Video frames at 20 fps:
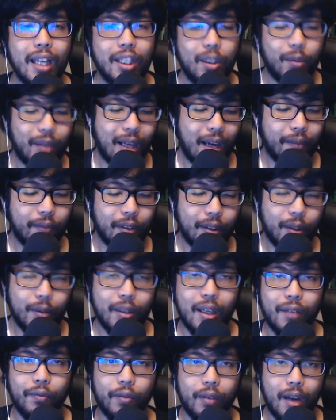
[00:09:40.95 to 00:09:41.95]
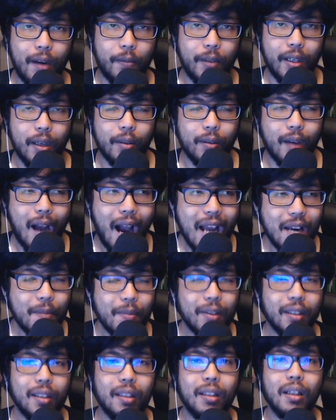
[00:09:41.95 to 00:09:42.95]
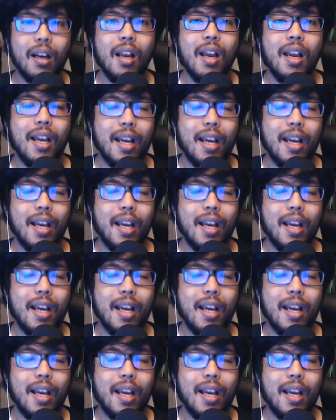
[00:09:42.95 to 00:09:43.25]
And you would have to do that for every other item in there.